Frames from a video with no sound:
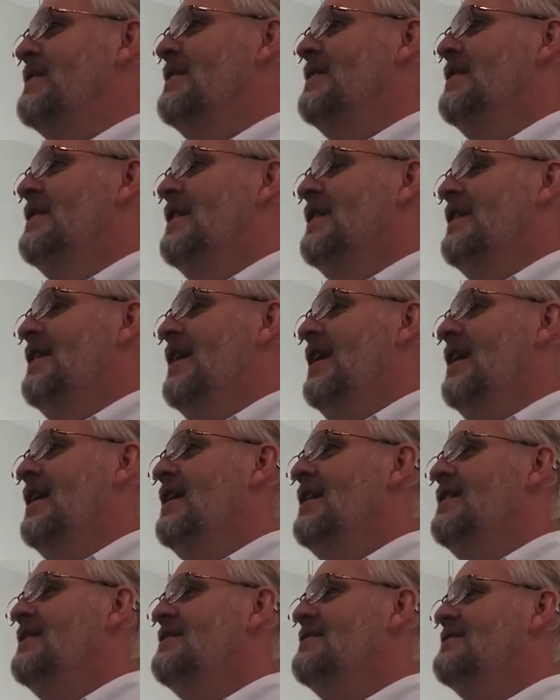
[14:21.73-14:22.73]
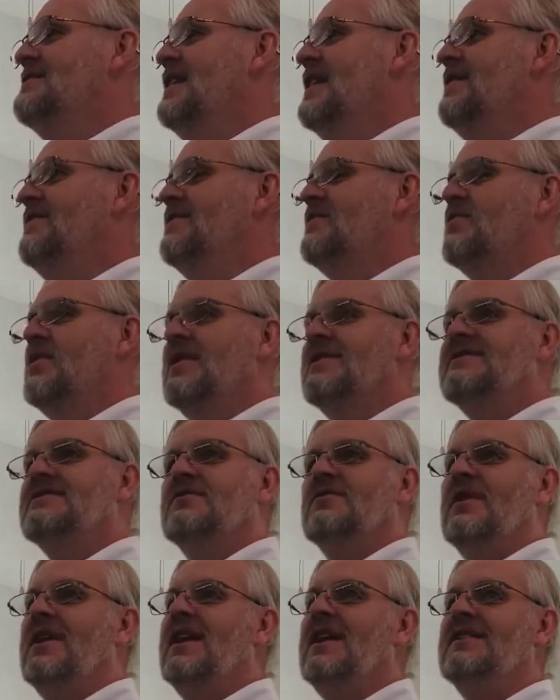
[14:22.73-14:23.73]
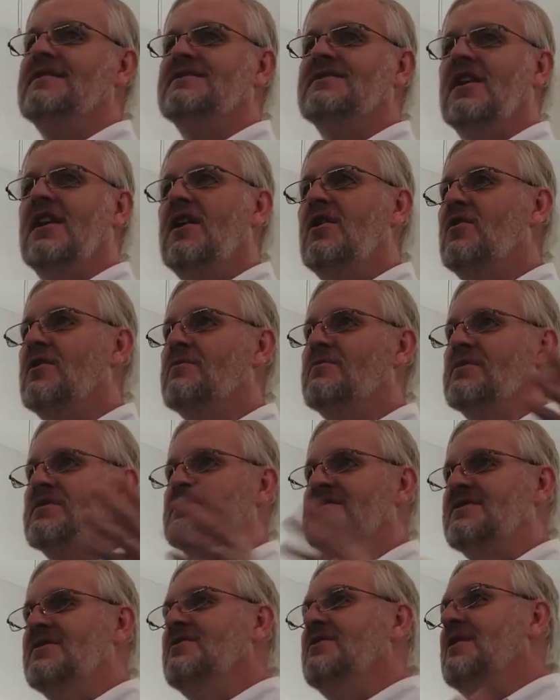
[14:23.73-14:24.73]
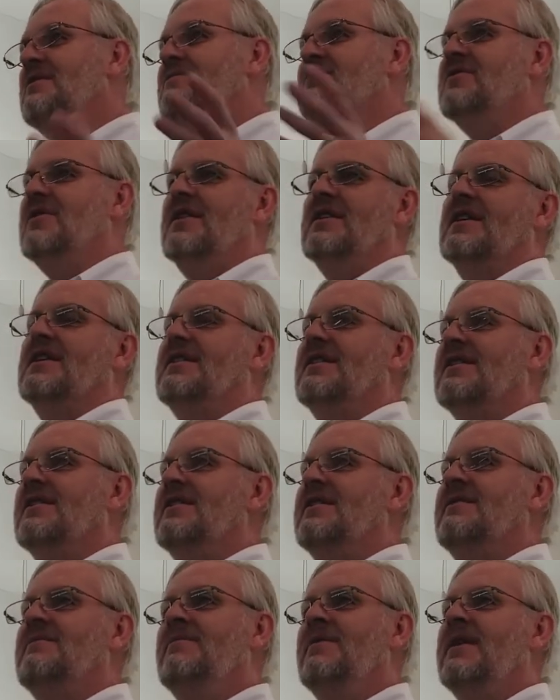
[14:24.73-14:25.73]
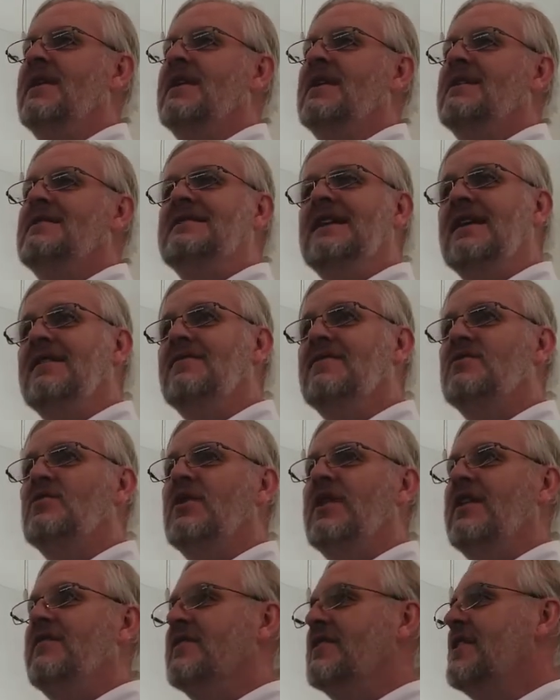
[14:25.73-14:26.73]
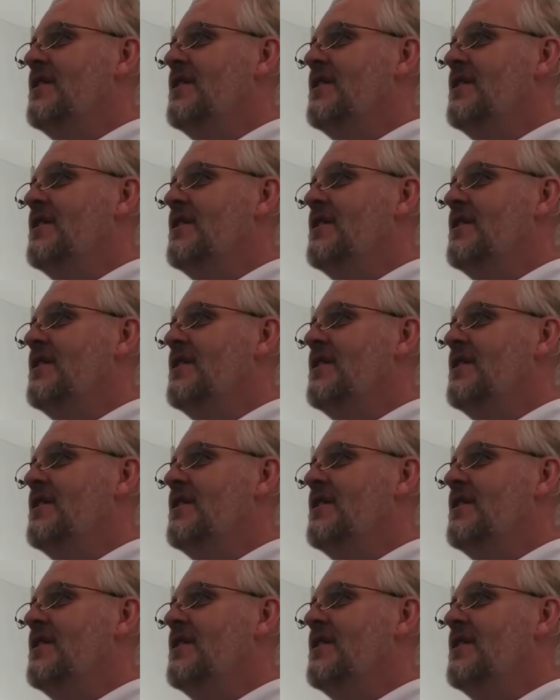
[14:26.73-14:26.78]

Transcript: And David runs away. Saul will pursue him, try to kill him. David will have a couple of